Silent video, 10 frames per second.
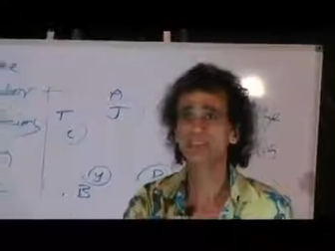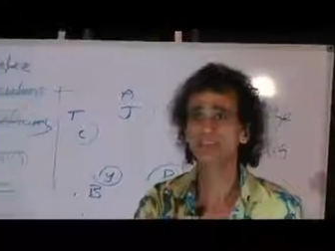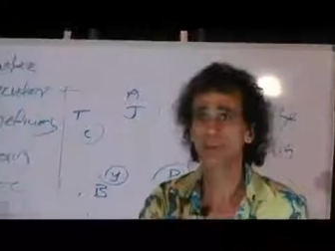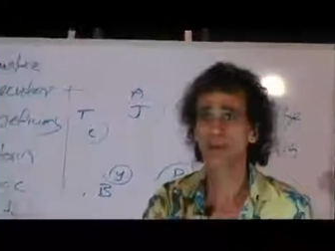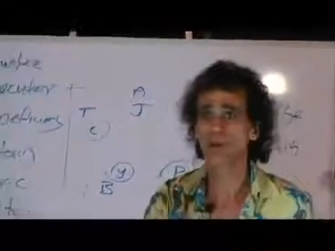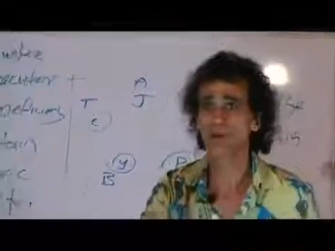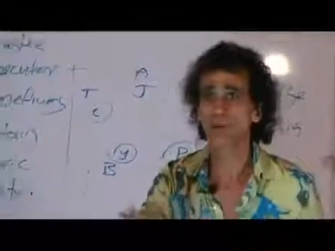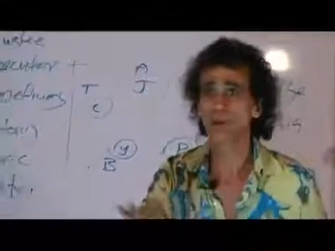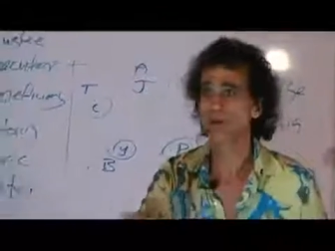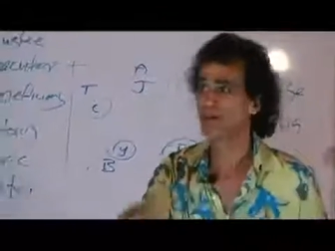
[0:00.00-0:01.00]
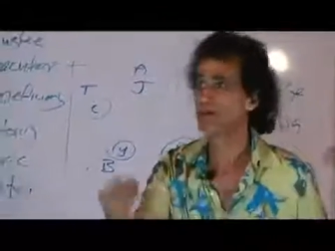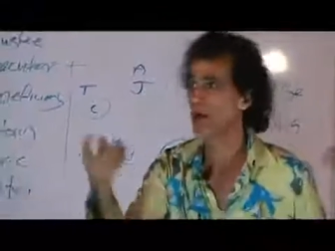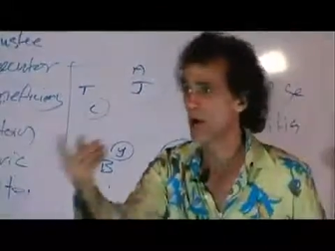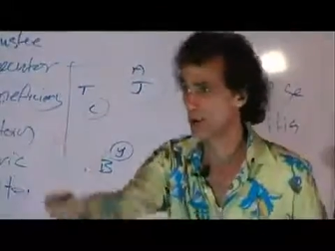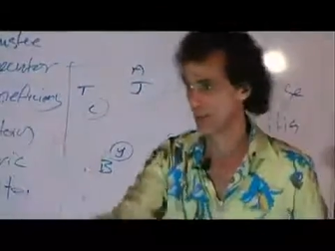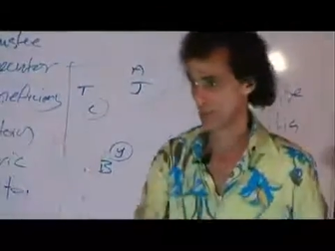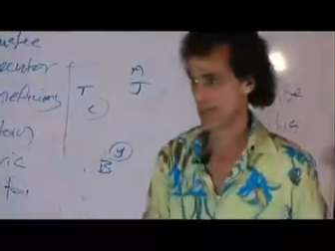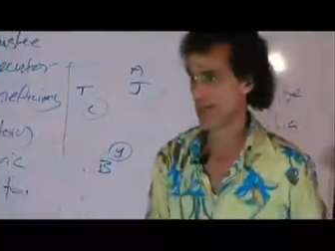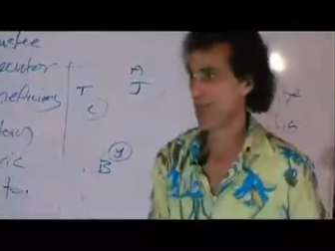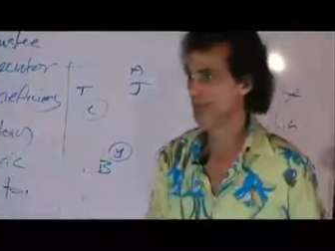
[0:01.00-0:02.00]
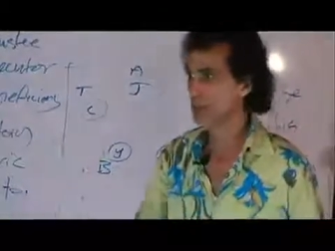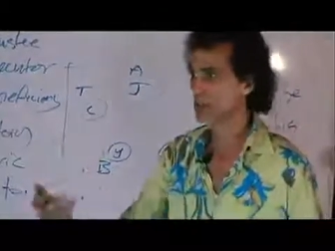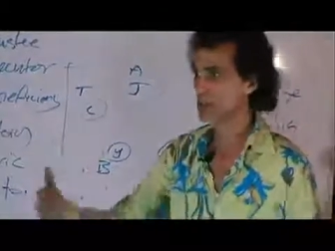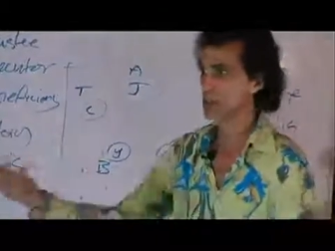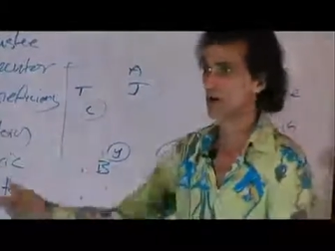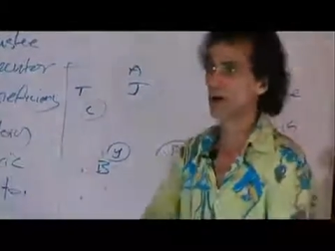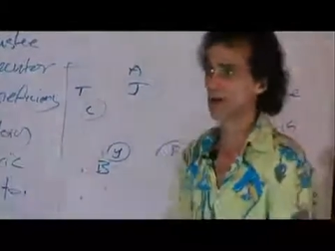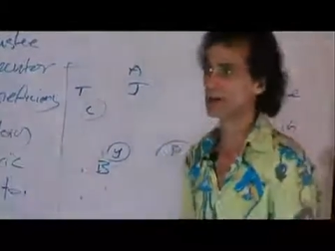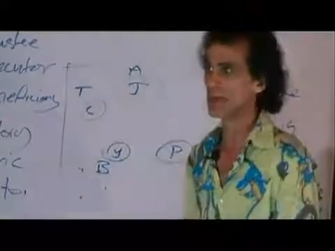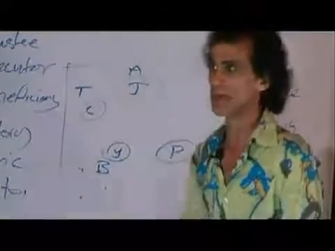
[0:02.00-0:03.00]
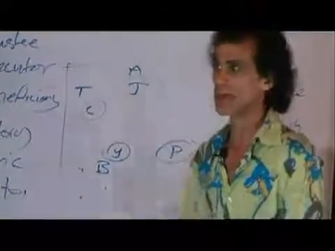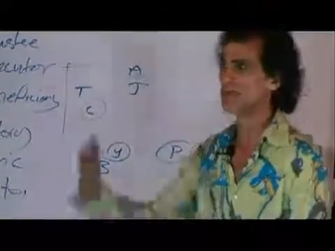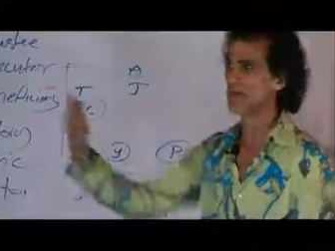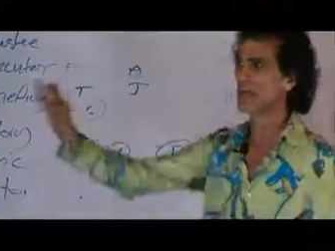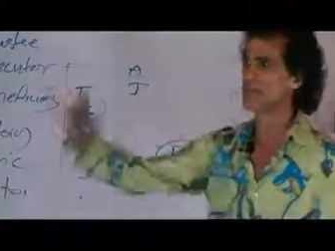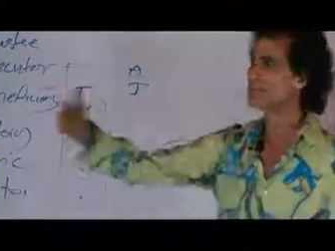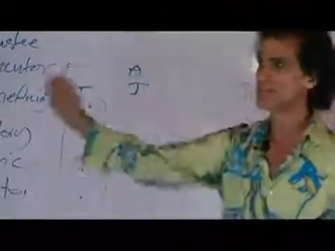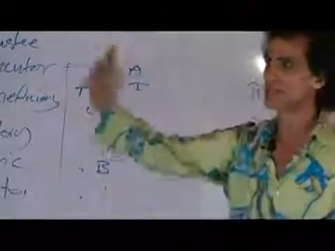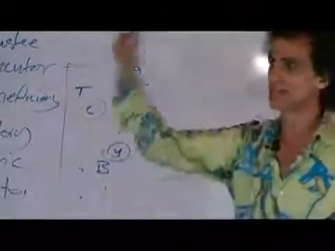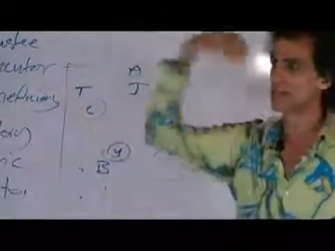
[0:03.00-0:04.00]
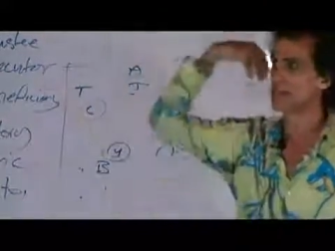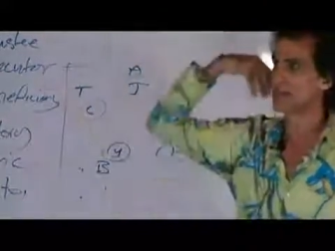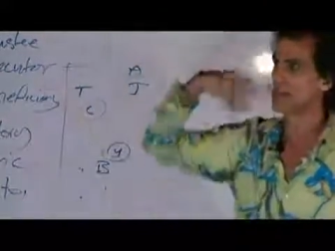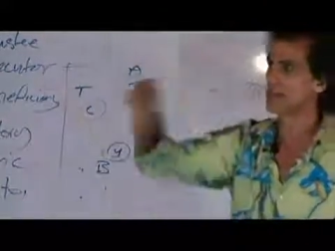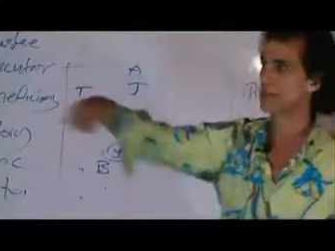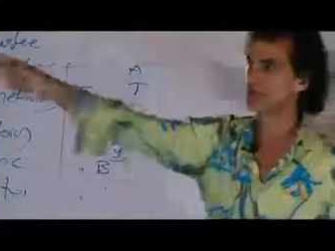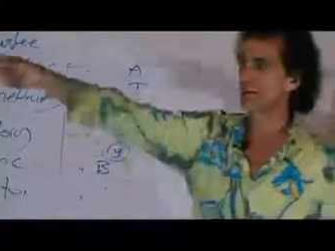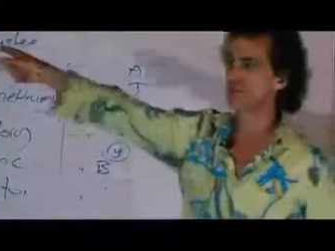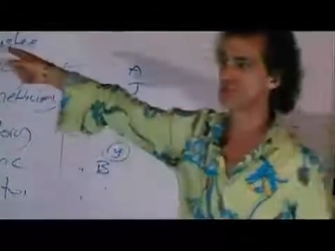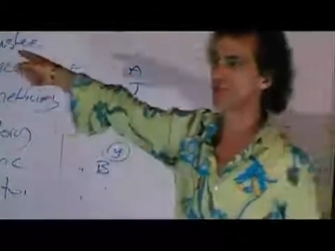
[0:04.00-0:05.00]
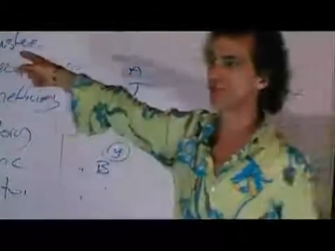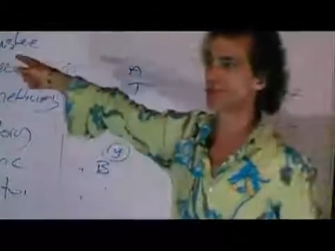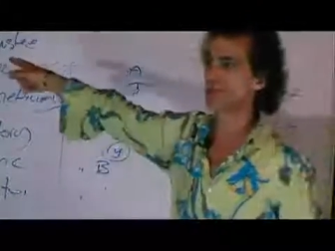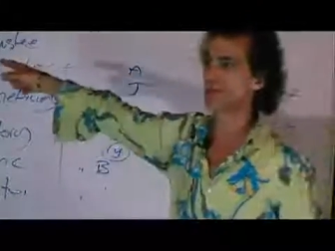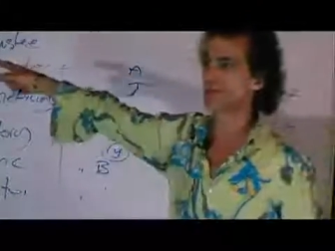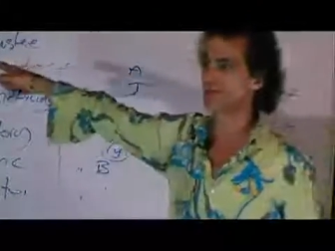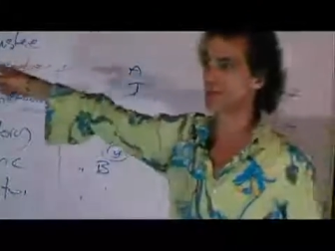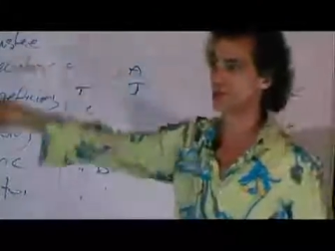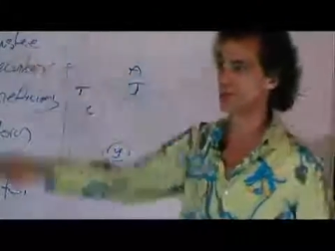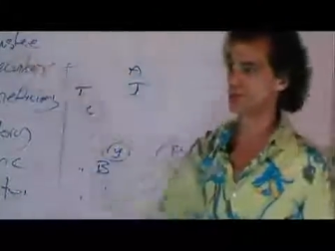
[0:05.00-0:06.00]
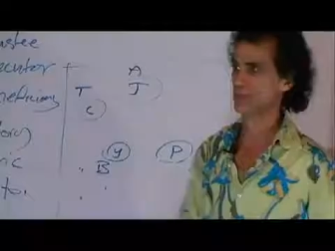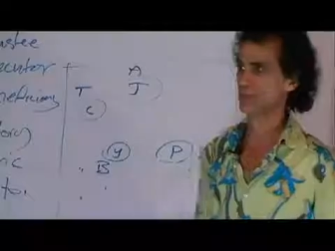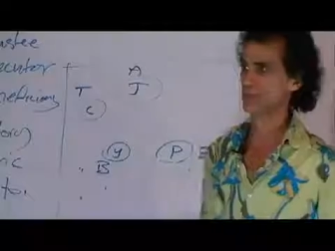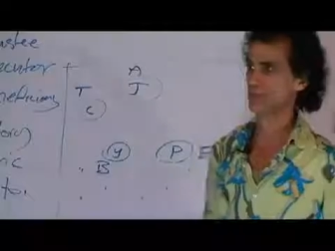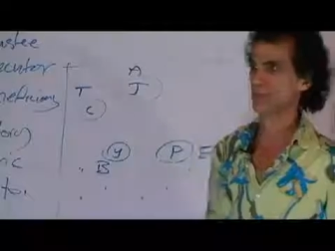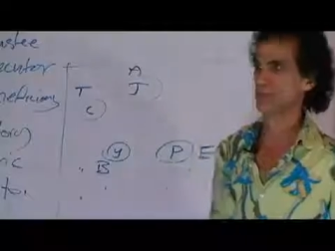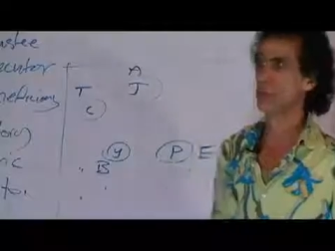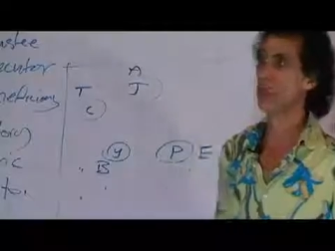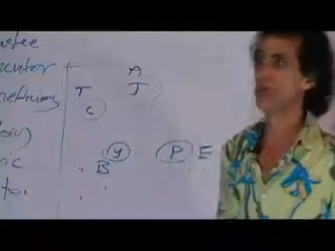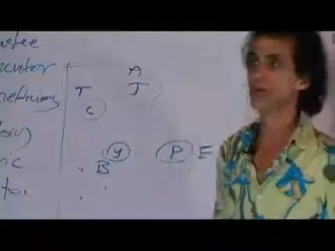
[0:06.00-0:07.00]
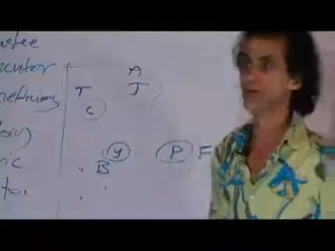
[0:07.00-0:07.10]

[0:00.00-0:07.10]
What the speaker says: Do you know that one? Go to it. Have a look at this guy, and in 5 minutes, the judge has walked out the door. Why